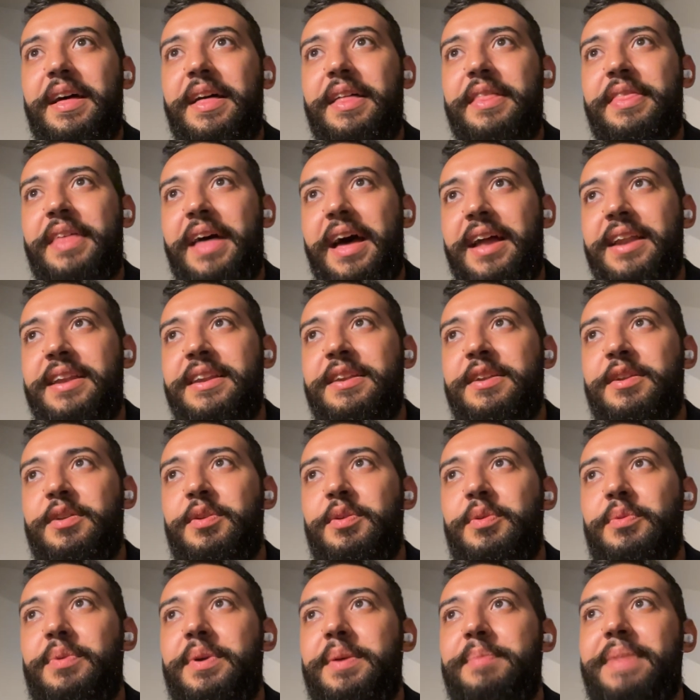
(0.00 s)
Then
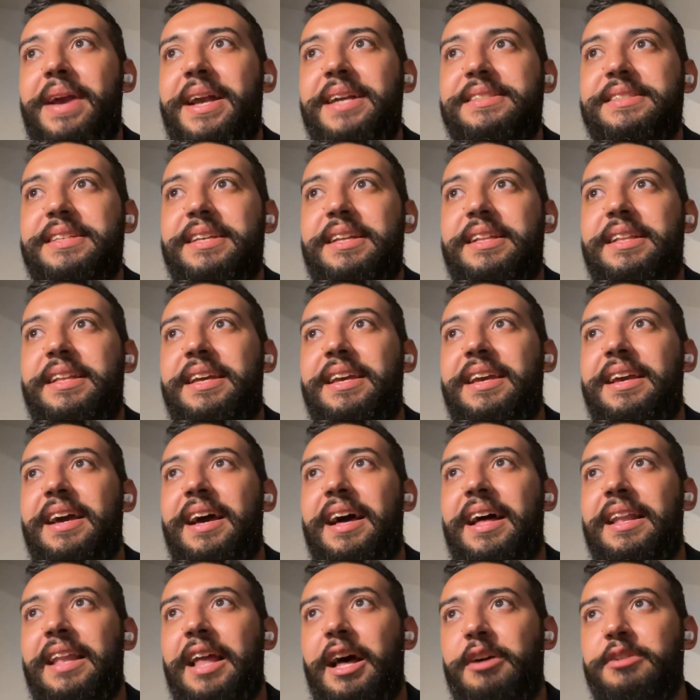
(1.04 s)
we basically
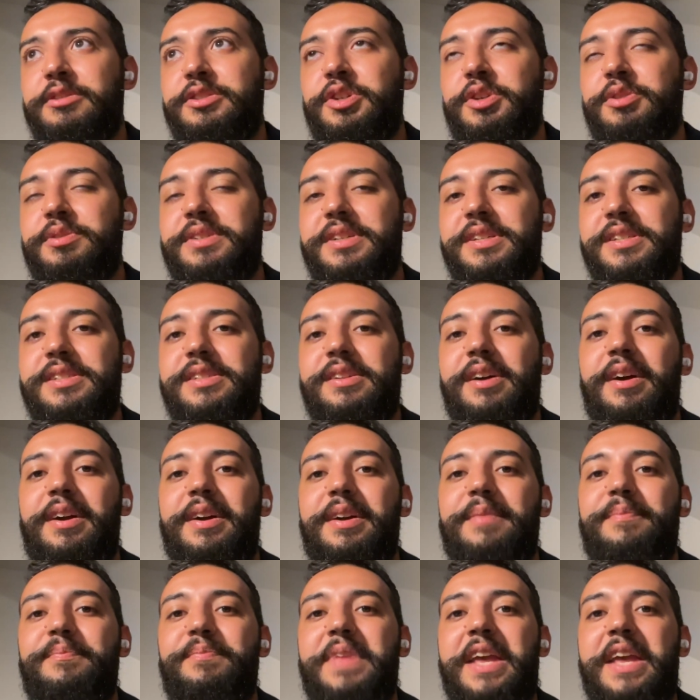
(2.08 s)
allowed you to start